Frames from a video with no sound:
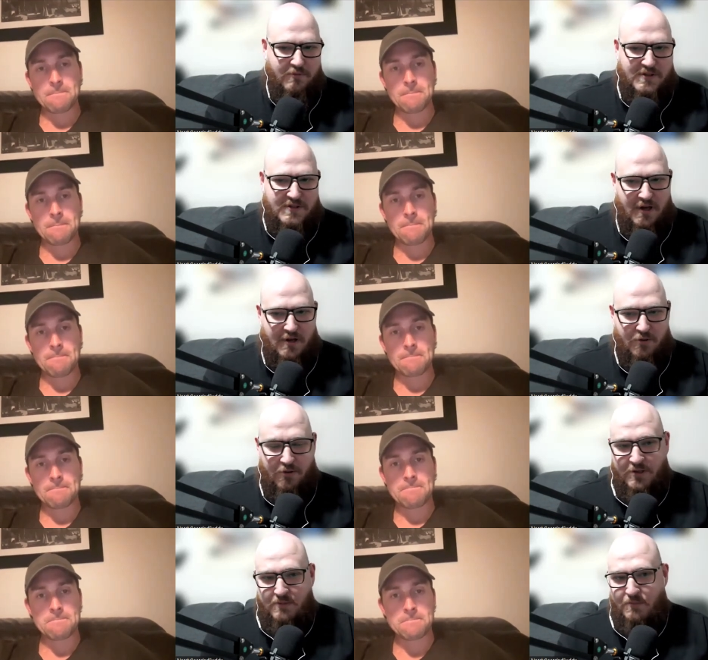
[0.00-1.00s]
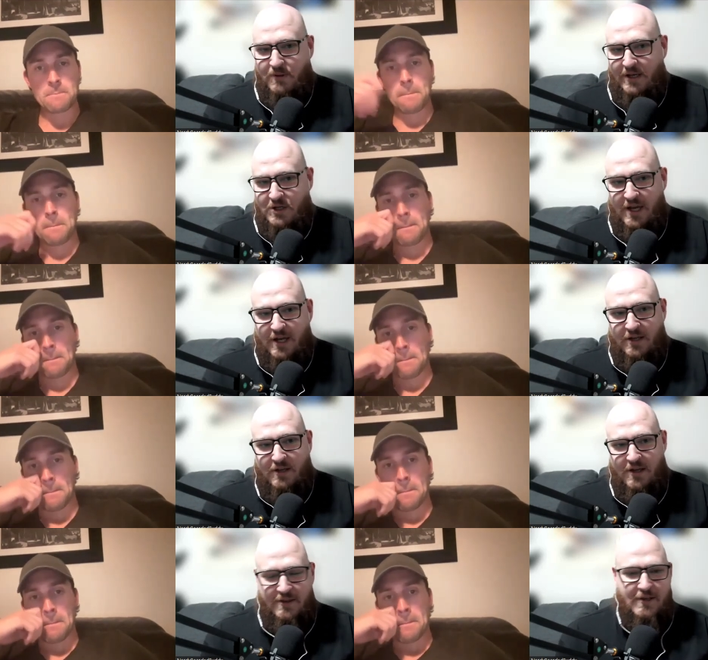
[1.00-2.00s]
Speaker 1: mm. from the start you were going to be playing Jack?
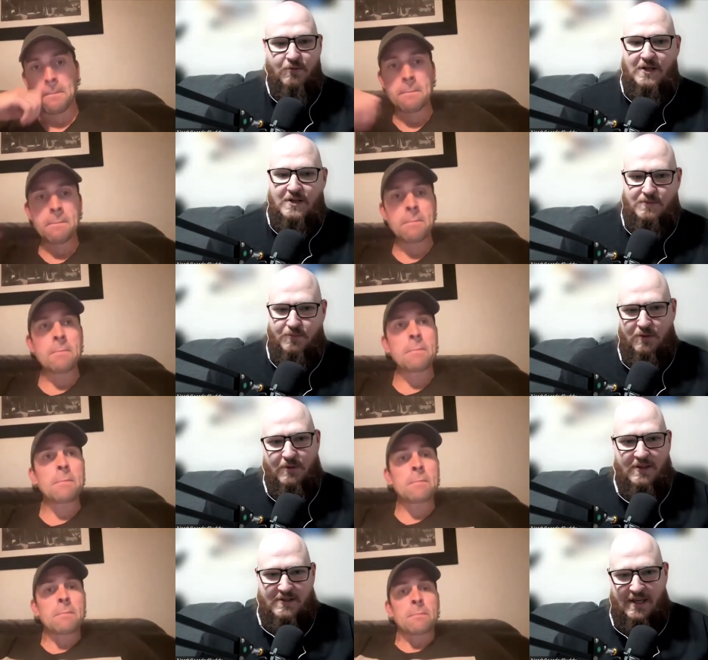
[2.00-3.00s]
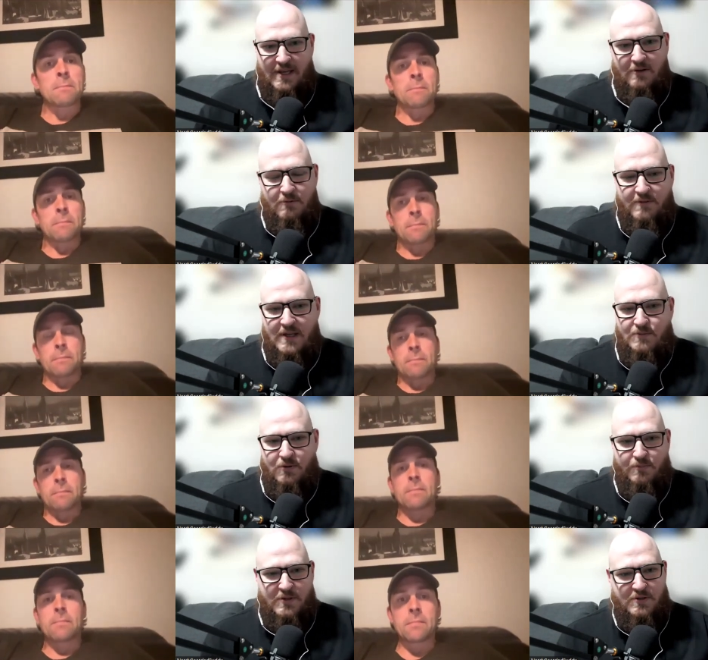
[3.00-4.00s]
I think we spoke about this again on
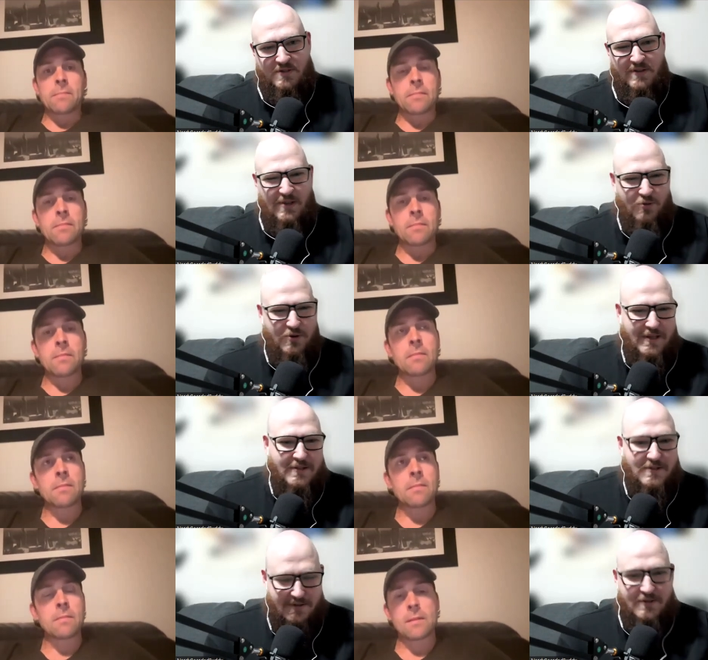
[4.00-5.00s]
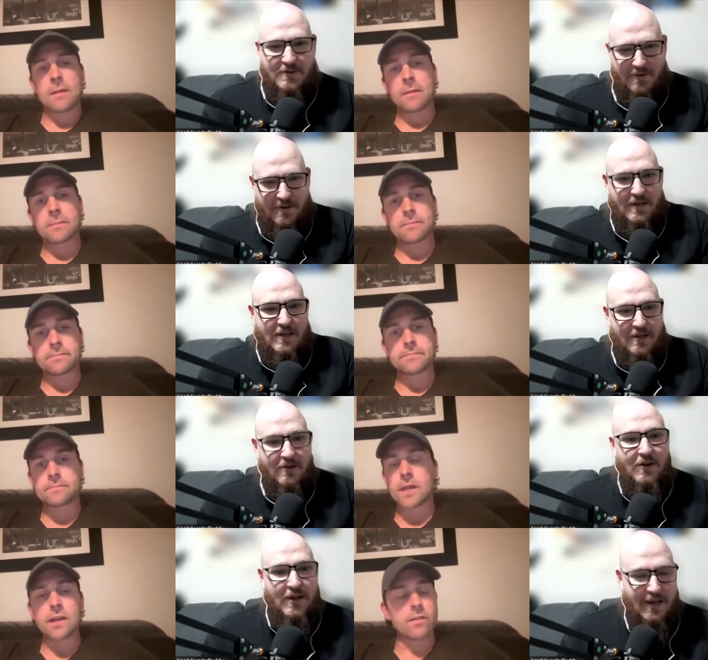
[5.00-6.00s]
Facebook, but just for the audience.
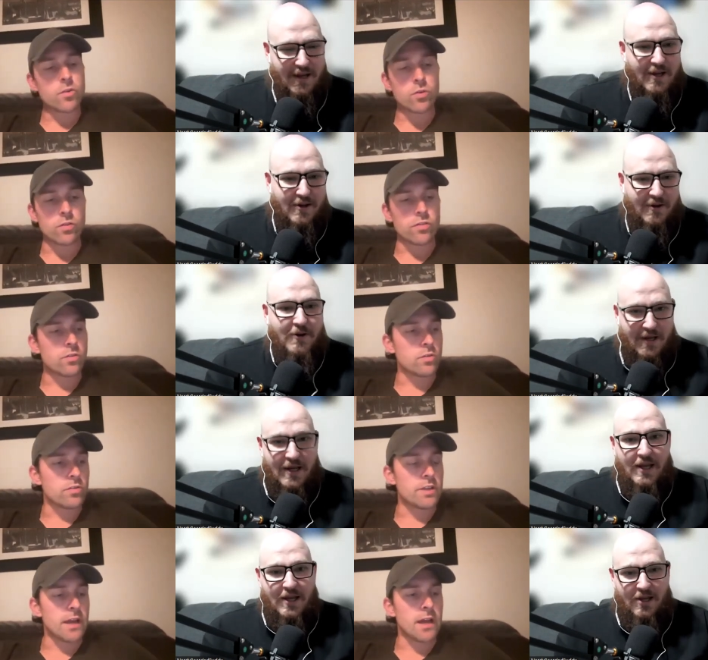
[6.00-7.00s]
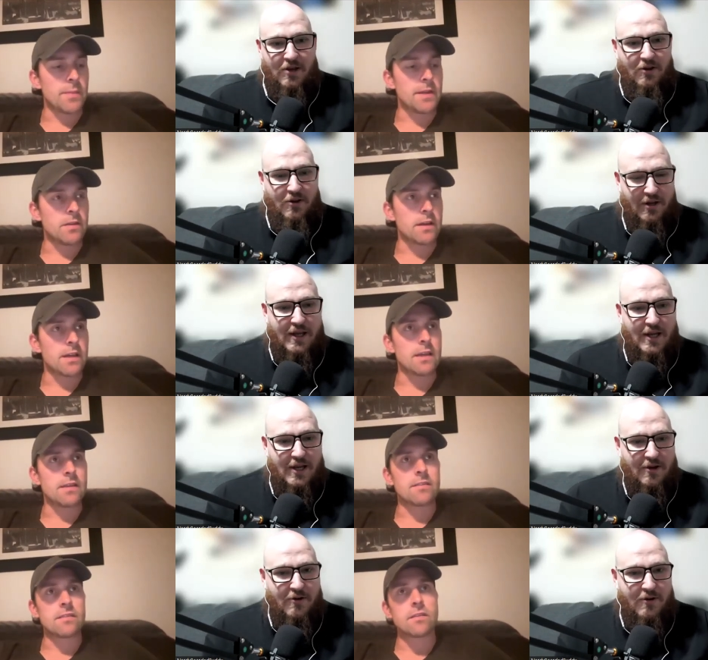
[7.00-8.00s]
Speaker 2: No, no, of course, of course. Yeah. I mean, look,
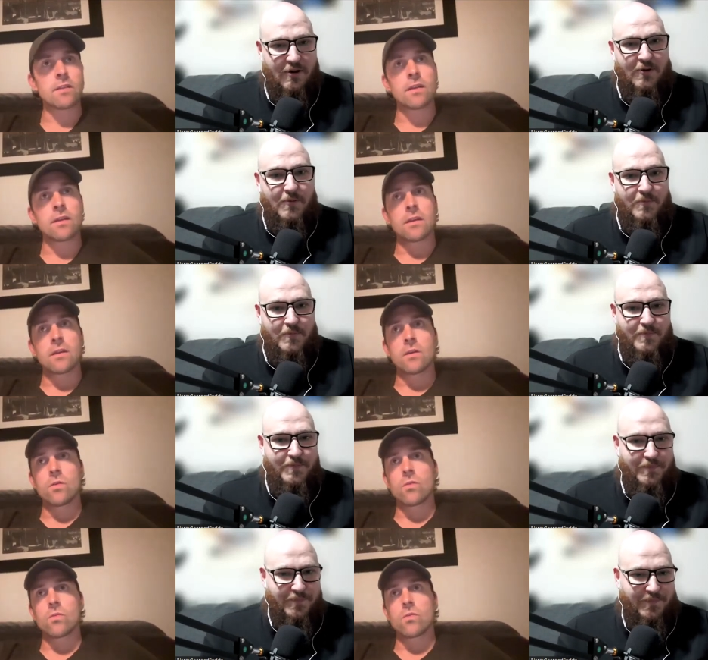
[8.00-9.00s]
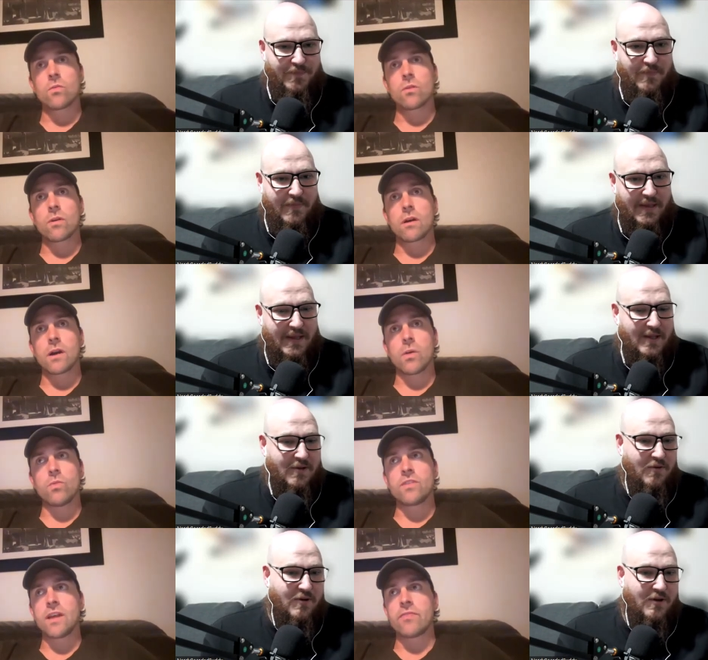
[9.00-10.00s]
it's. I
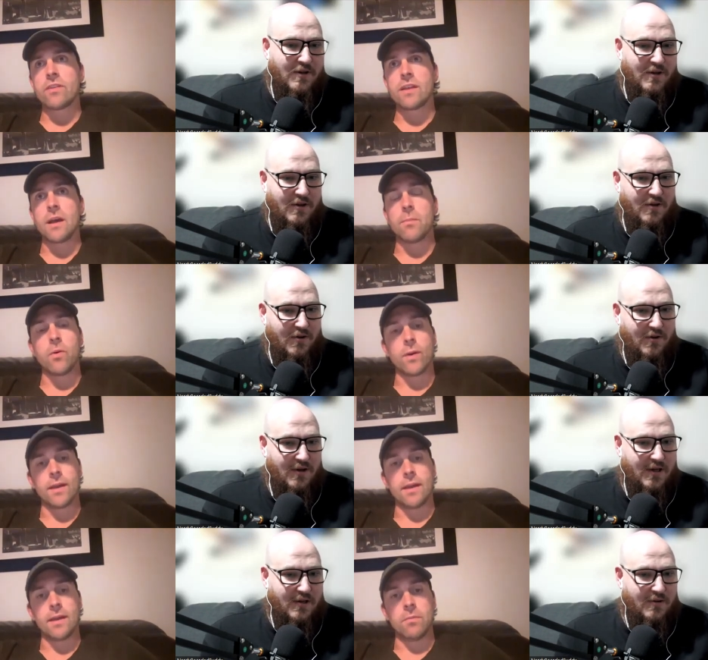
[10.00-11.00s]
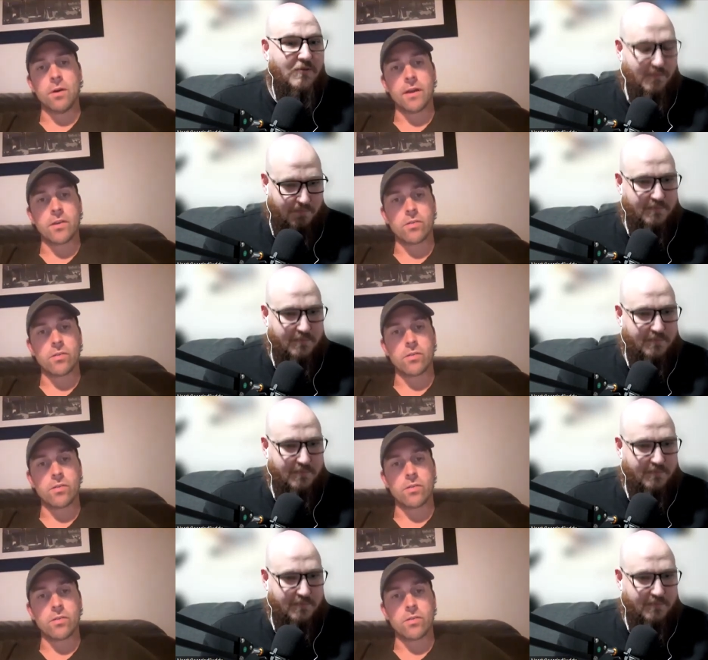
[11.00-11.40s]
was definitely at a point in my